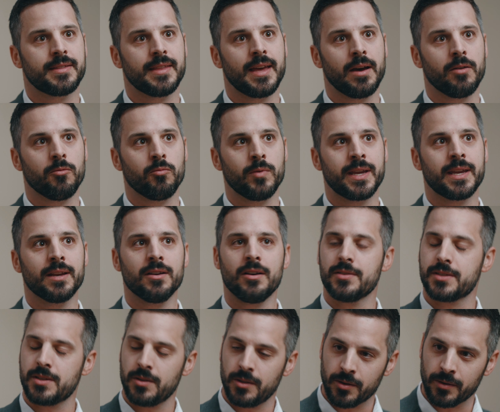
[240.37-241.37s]
that we can
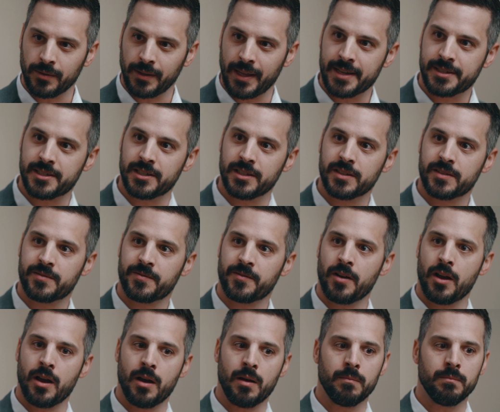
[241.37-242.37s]
also learn lessons
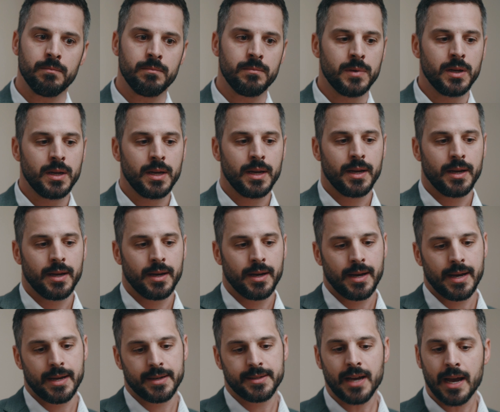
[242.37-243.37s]
from
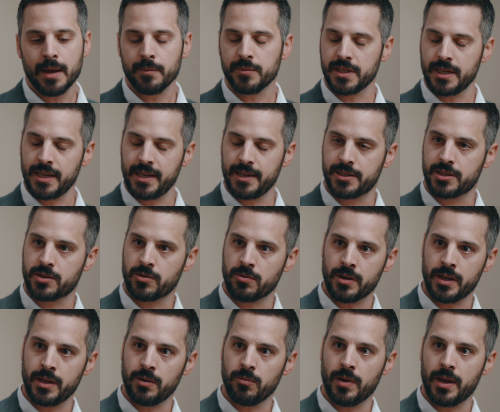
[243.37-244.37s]
times in
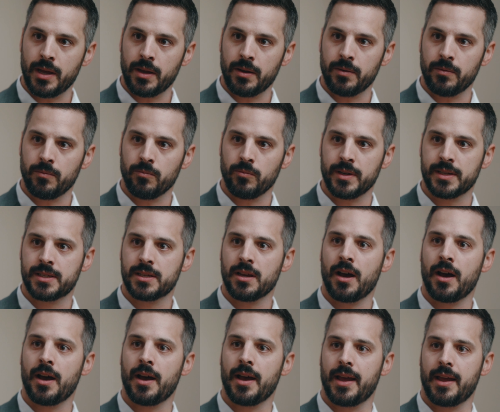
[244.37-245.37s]
history when we
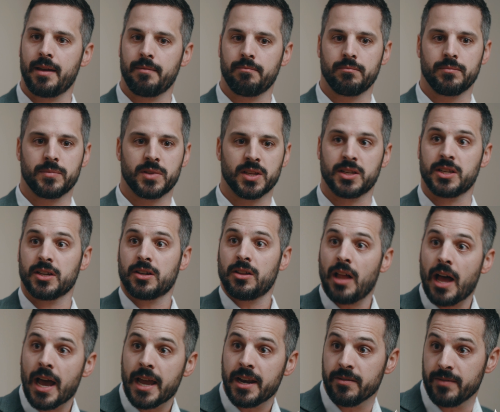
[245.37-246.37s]
saw the
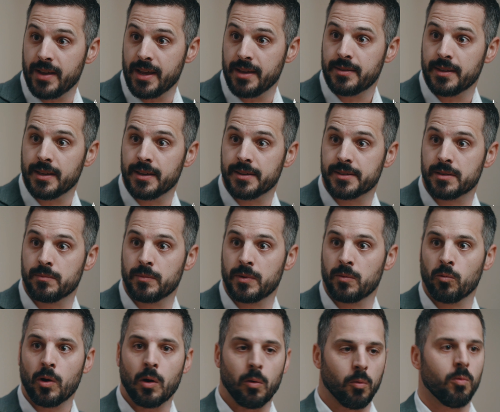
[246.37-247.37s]
decline of atheism
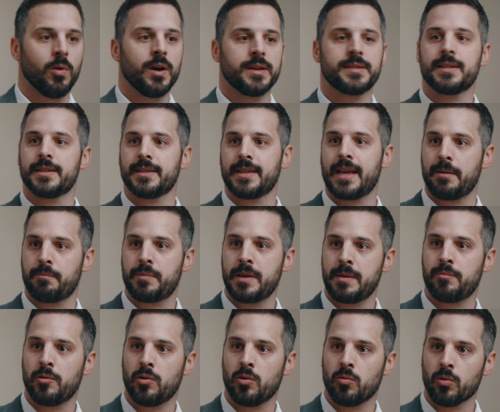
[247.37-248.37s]
and what was it that
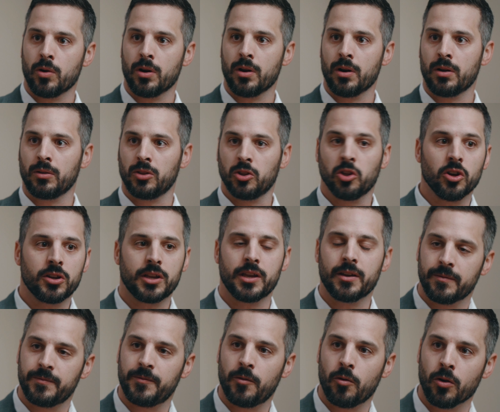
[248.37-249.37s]
people were
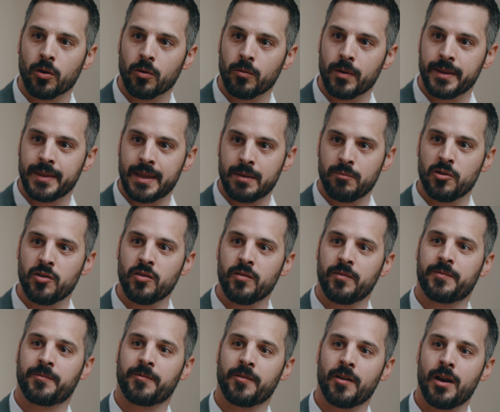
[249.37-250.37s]
looking for when they
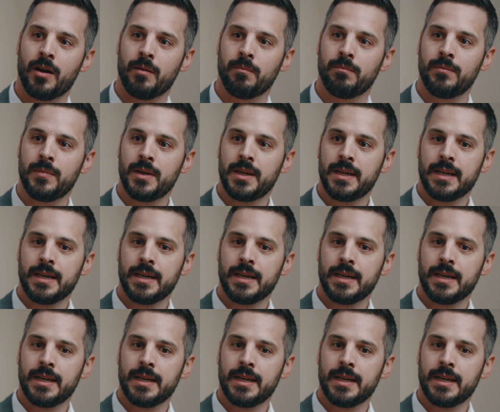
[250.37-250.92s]
moved from